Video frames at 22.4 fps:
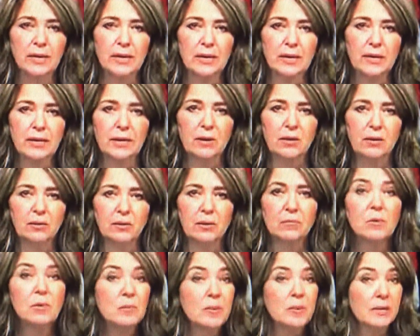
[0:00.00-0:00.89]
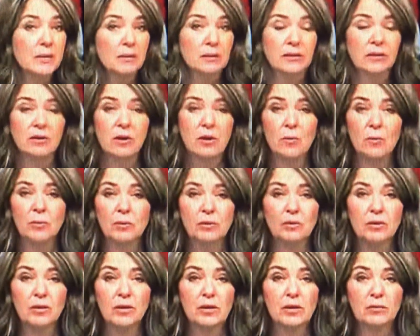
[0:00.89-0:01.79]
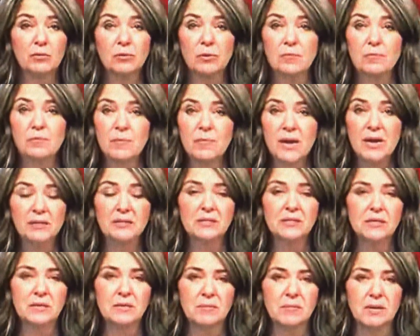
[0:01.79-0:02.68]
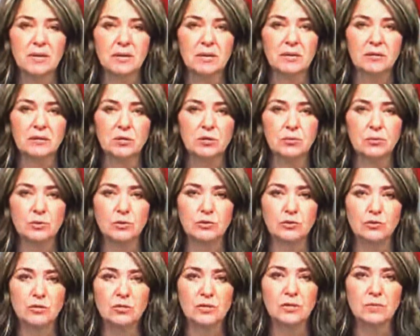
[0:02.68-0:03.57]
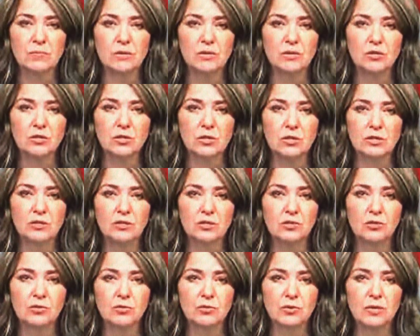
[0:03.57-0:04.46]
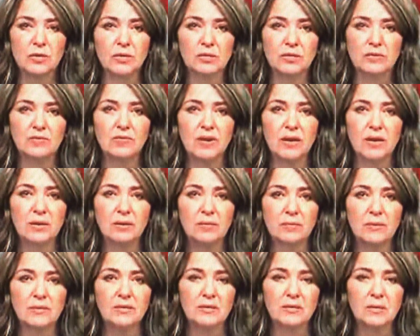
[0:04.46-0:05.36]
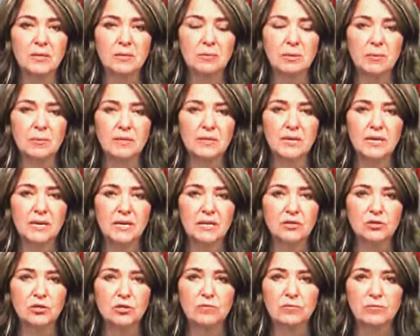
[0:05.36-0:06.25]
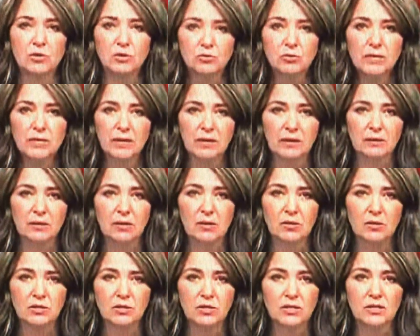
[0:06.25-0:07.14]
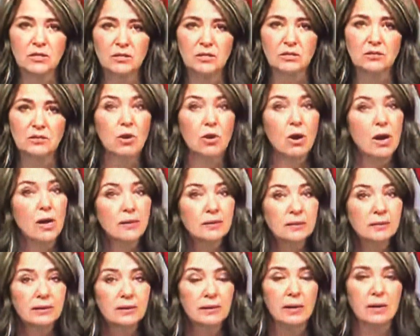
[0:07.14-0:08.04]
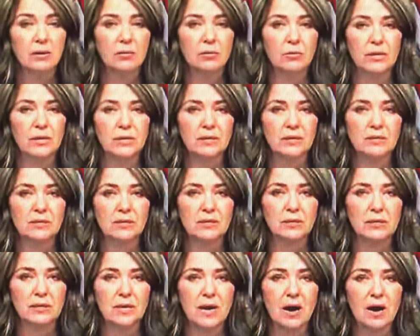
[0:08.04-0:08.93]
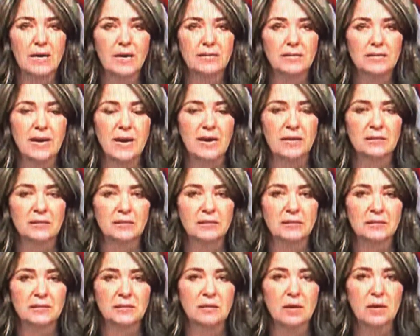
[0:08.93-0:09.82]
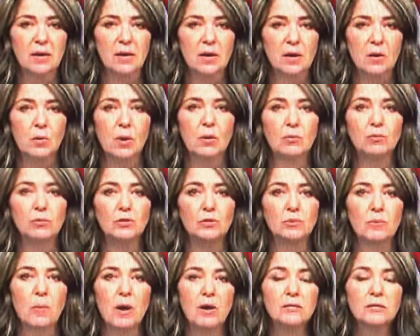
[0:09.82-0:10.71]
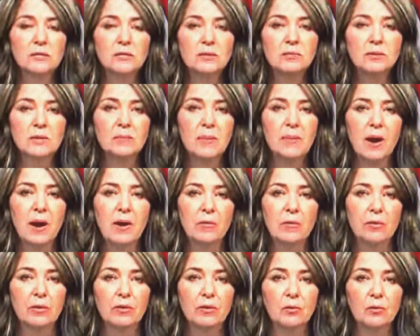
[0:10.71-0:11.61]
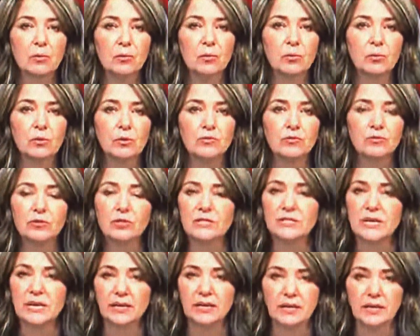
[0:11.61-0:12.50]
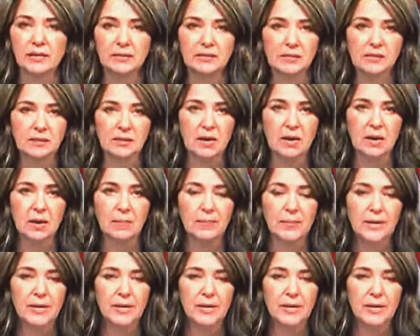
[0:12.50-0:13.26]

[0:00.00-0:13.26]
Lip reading: Now, let me be clear, Alberta remains committed to reducing emissions through the development and implementation of new technologies, not unrealistically high taxes, while responsibly powering the world for decades to come.